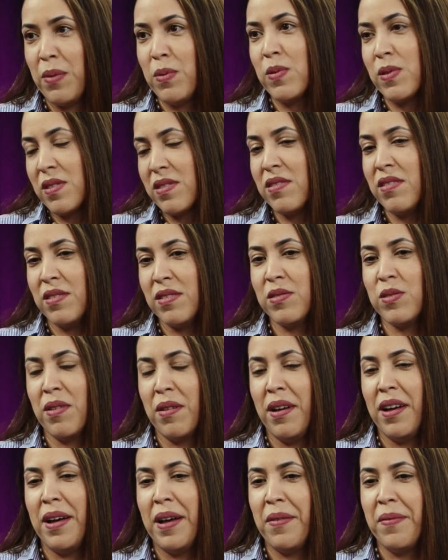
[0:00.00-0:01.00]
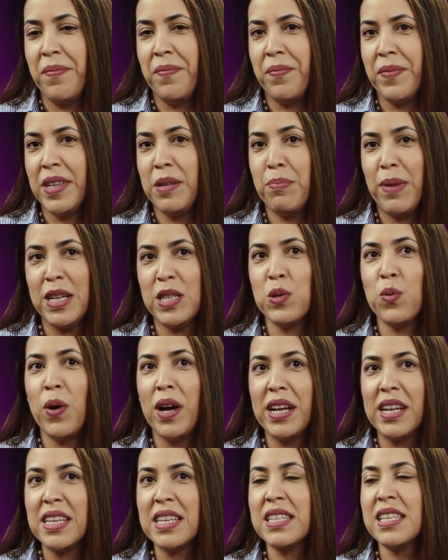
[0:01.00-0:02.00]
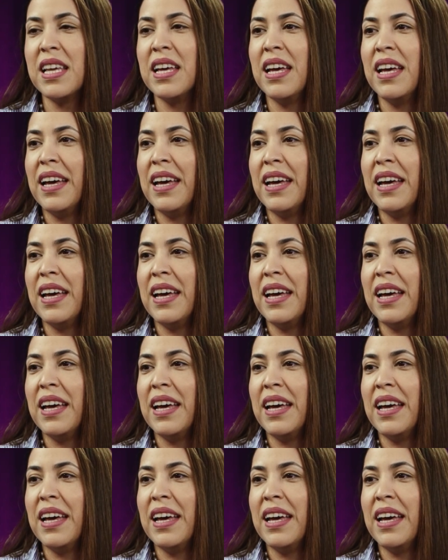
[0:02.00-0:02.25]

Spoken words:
was in my 20s.